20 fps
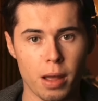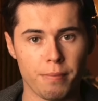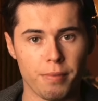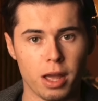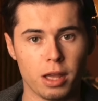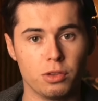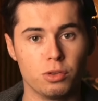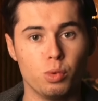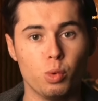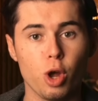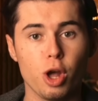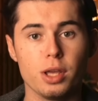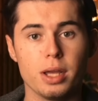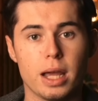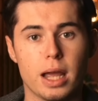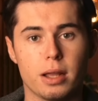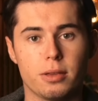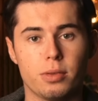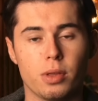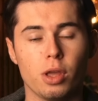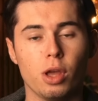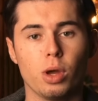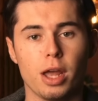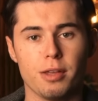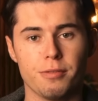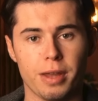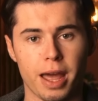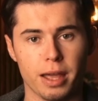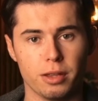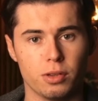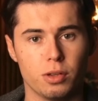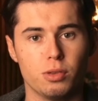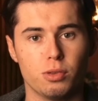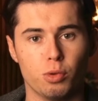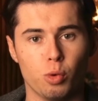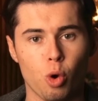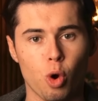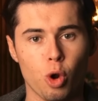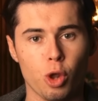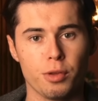and thanks to Arcads, we have access
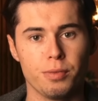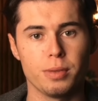to all